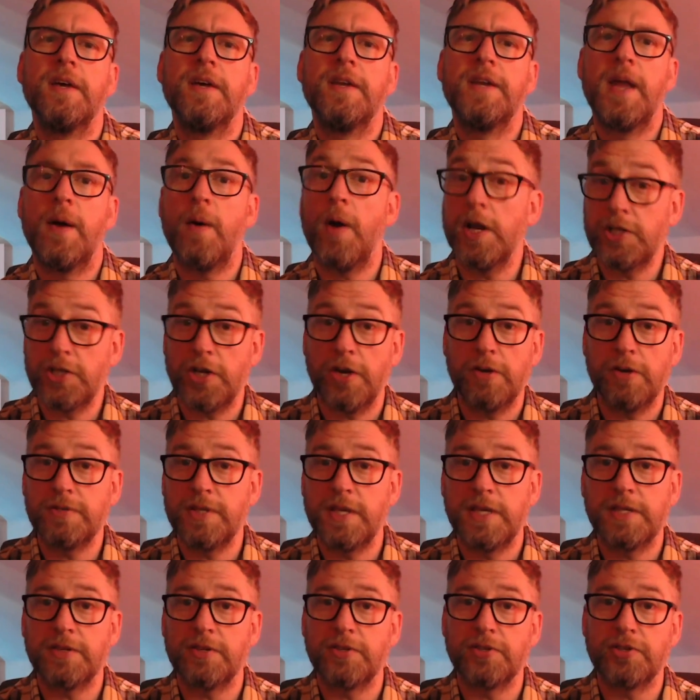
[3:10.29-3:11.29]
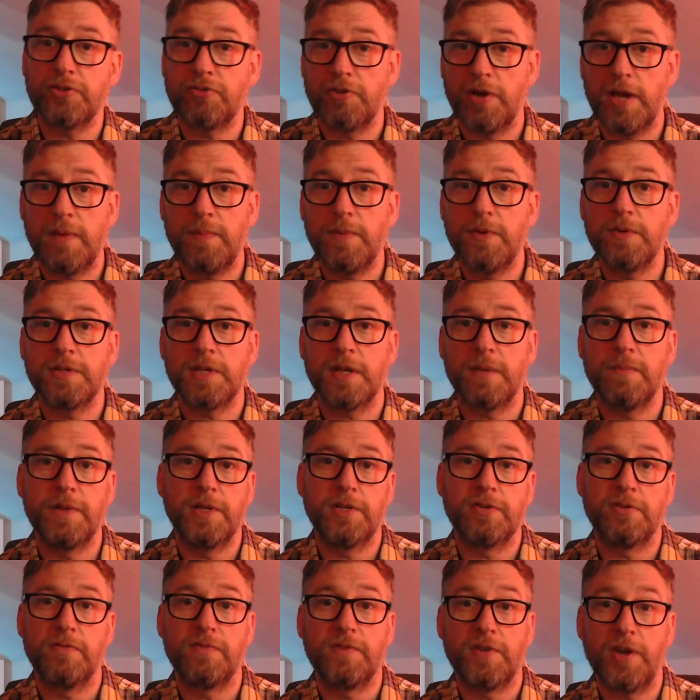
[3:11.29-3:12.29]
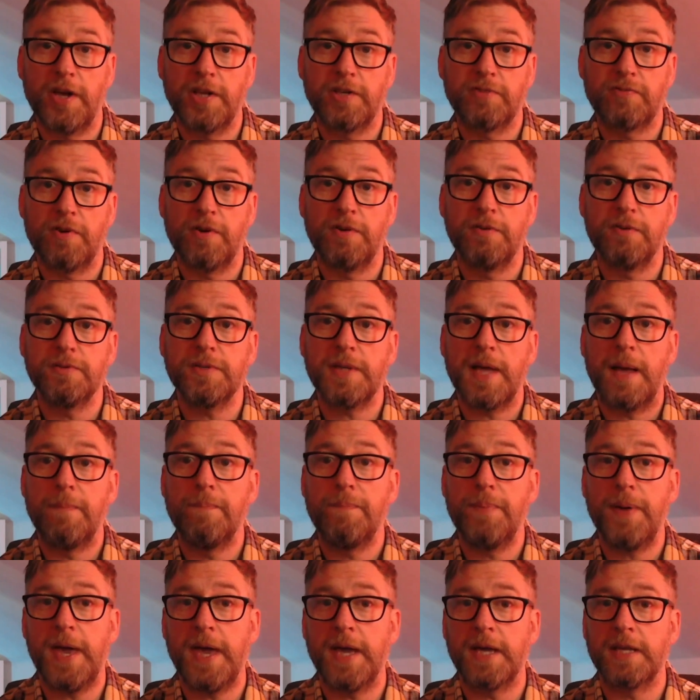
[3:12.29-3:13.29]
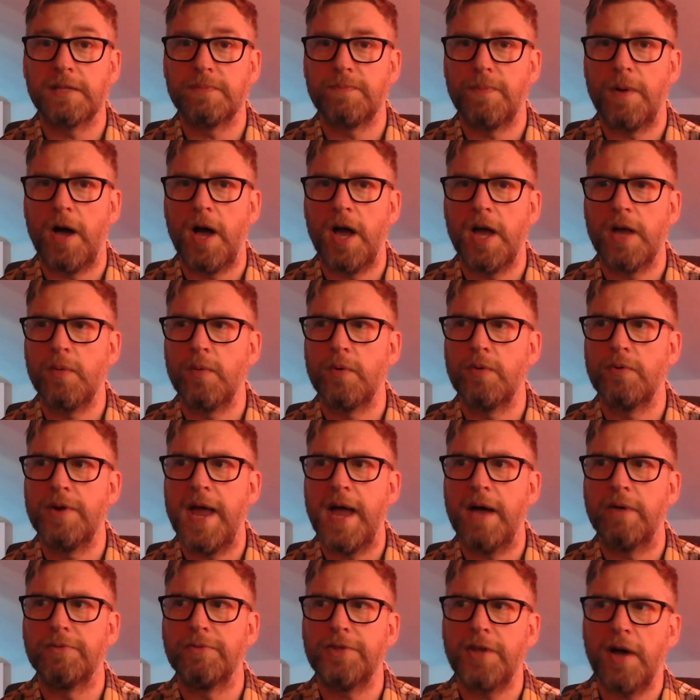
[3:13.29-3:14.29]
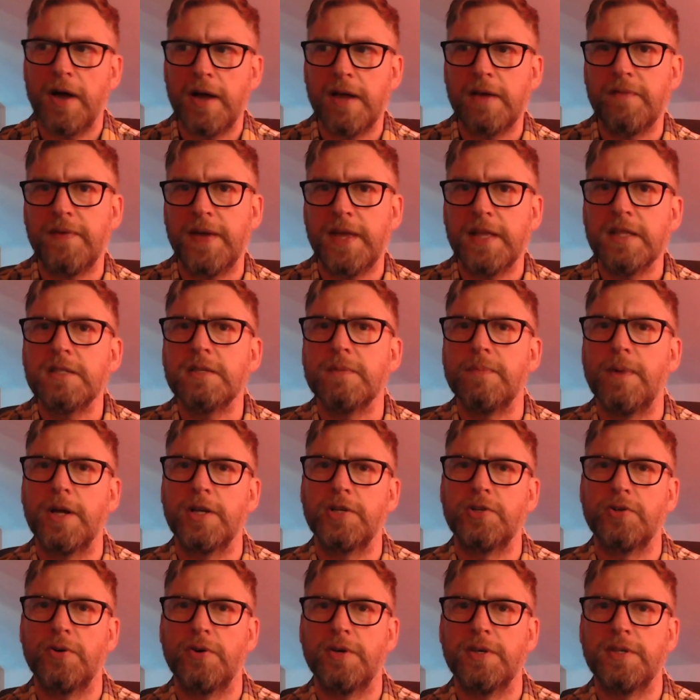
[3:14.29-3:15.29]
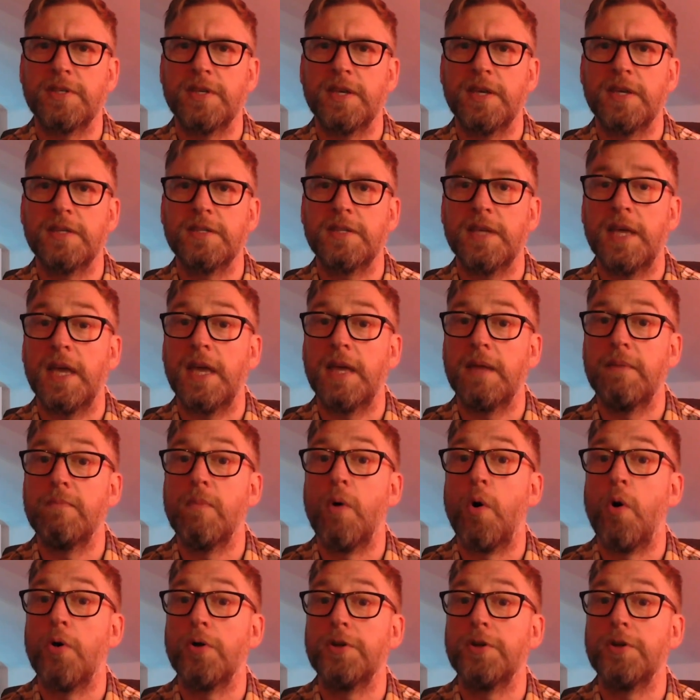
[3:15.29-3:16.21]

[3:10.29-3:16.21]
Now, I chose these on stream using a mixture of dice rolls and picks, but I will now dive into my choices in more